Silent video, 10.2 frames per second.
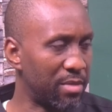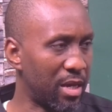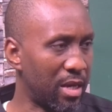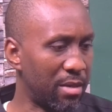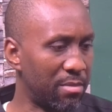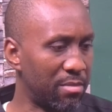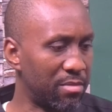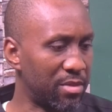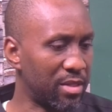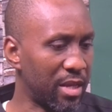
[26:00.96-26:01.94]
um,
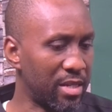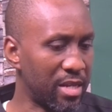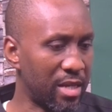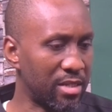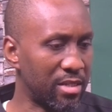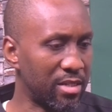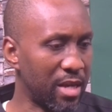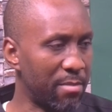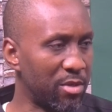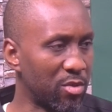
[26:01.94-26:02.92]
um, said that the
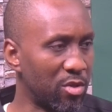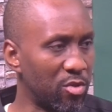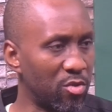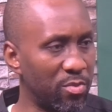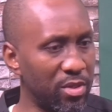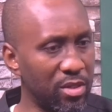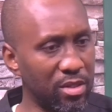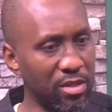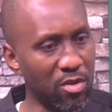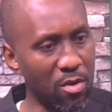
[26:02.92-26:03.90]
dam is going to
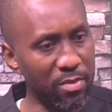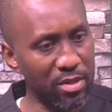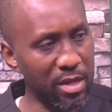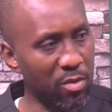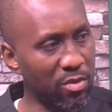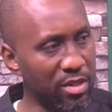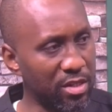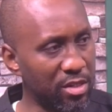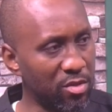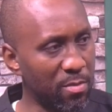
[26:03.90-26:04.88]
be completed
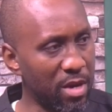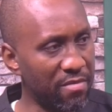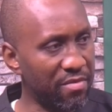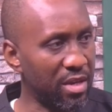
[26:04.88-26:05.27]
within a number of